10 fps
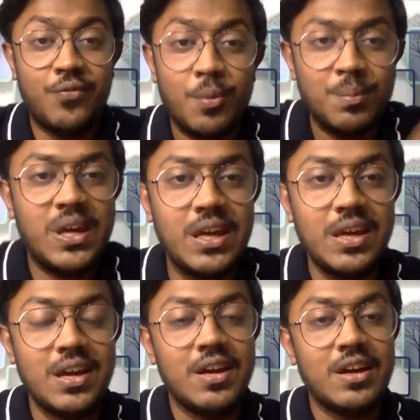For me,
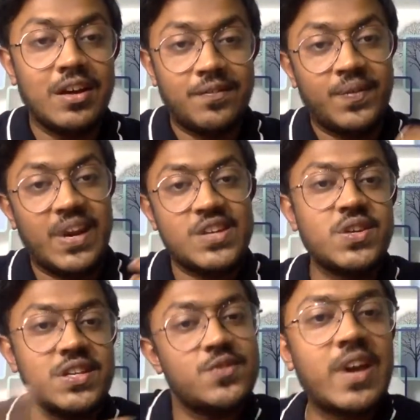
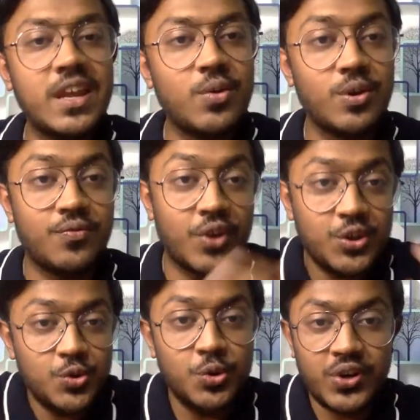treasury is very good. For
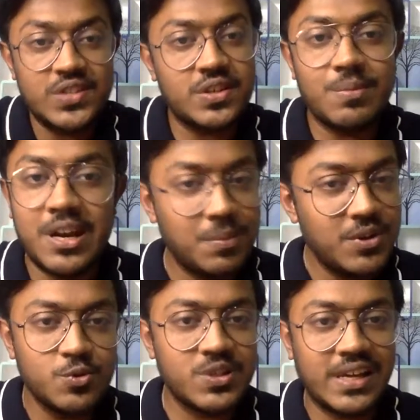you, treasury might be
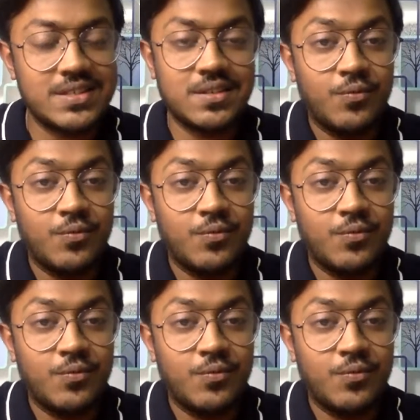useless.